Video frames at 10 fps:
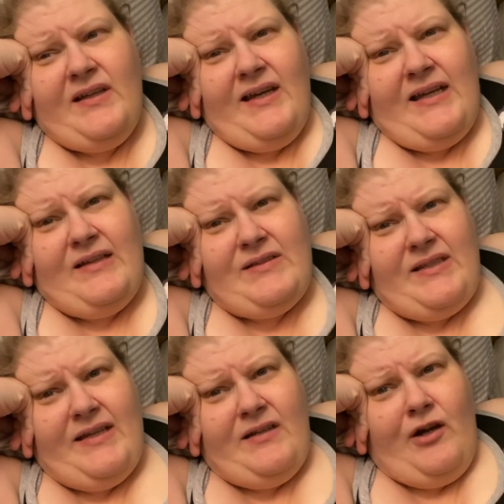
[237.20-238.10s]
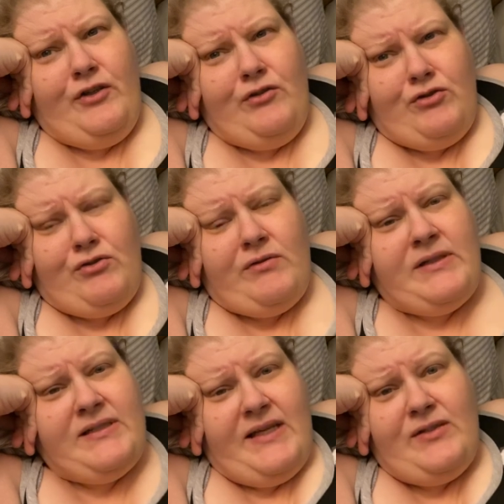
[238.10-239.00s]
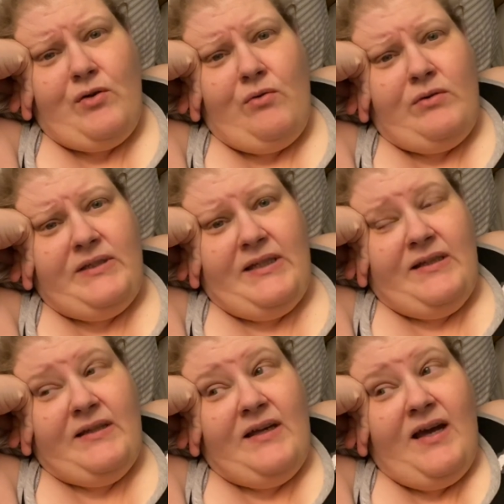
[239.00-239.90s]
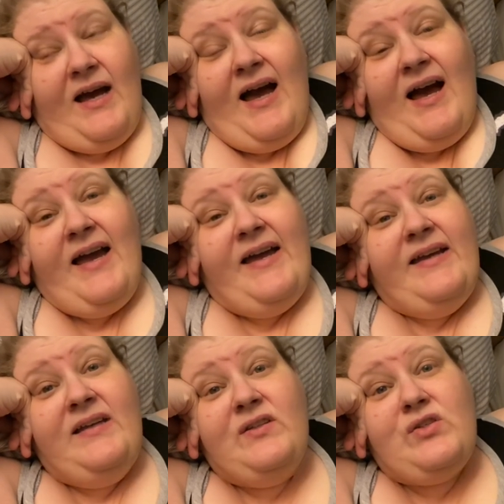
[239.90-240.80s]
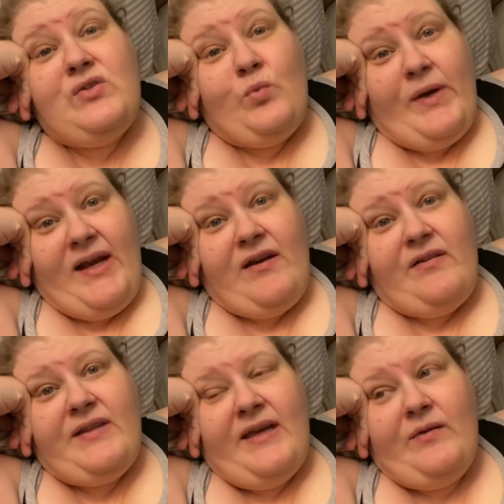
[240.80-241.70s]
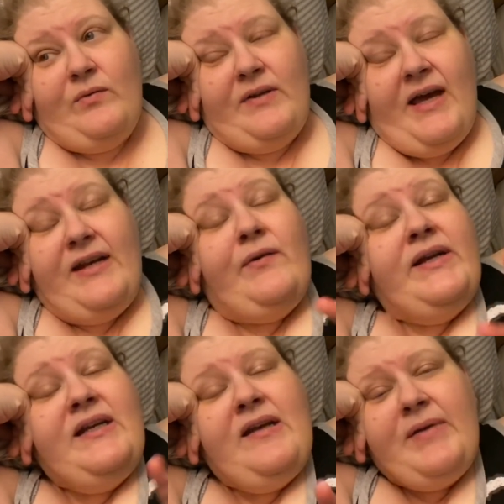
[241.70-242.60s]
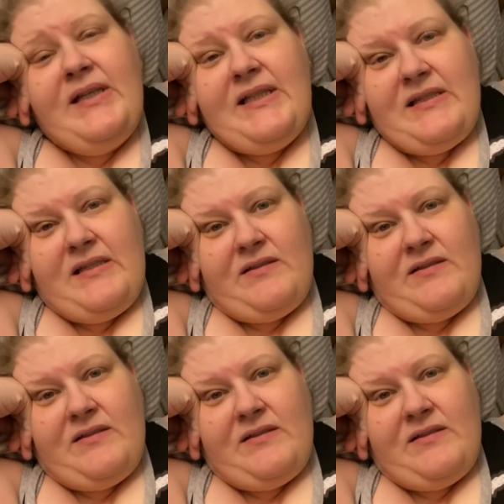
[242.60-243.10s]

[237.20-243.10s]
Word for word: And I was like, are you sure? Because I totally, I swear that, I know I didn't have my glasses